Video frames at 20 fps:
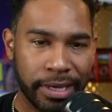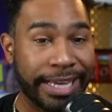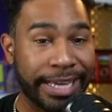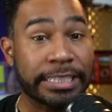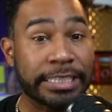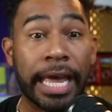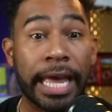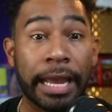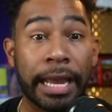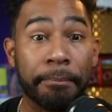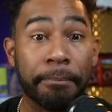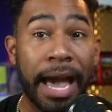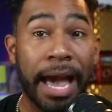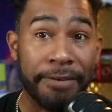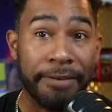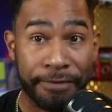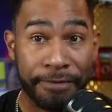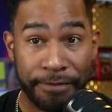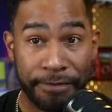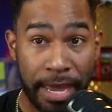like my
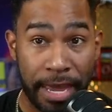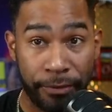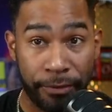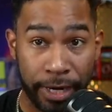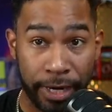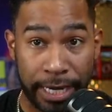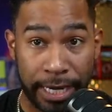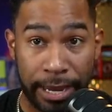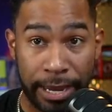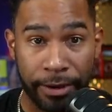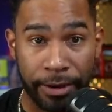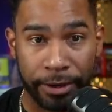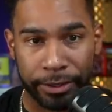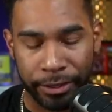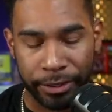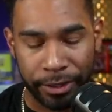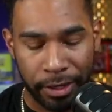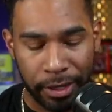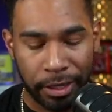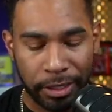favorite character.
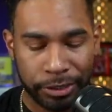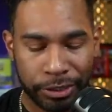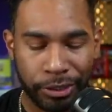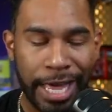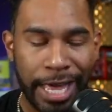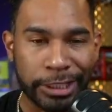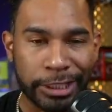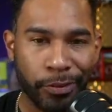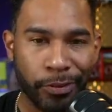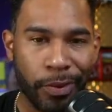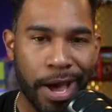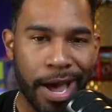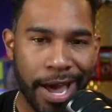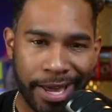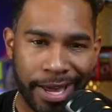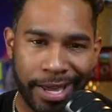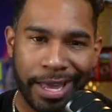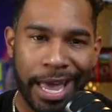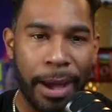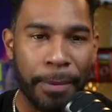So that's
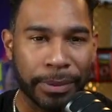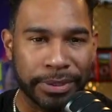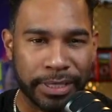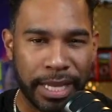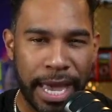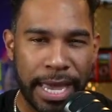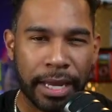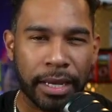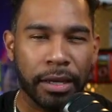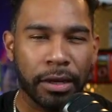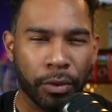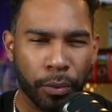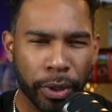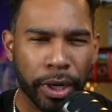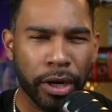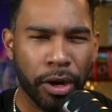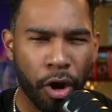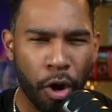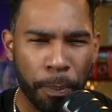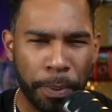why I was like, we're going
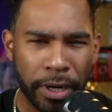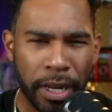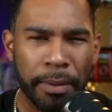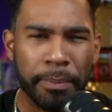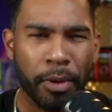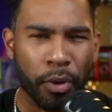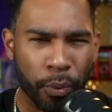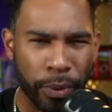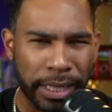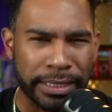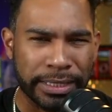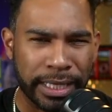to open up Wings of the